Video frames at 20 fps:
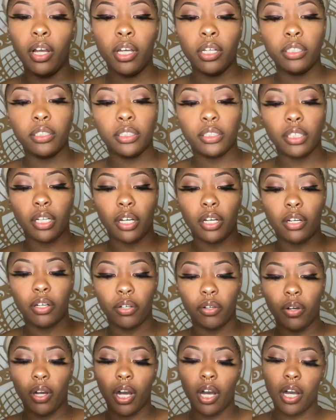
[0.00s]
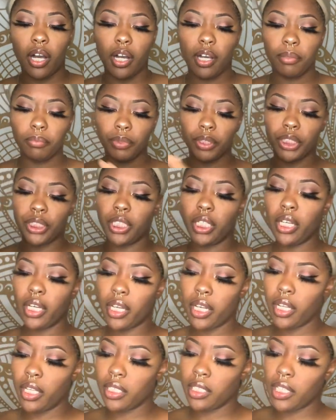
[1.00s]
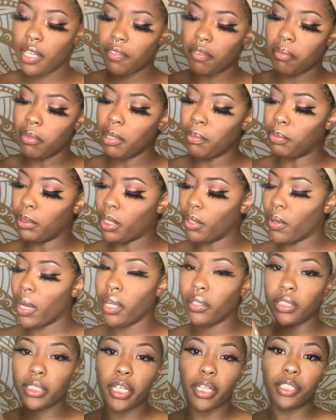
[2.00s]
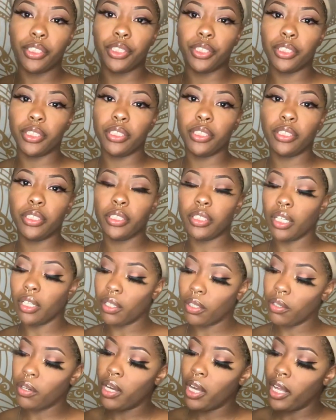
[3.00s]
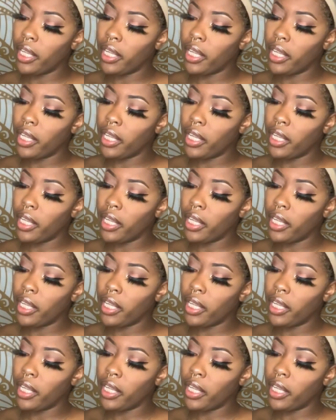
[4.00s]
So um she is giving me blowout texture, so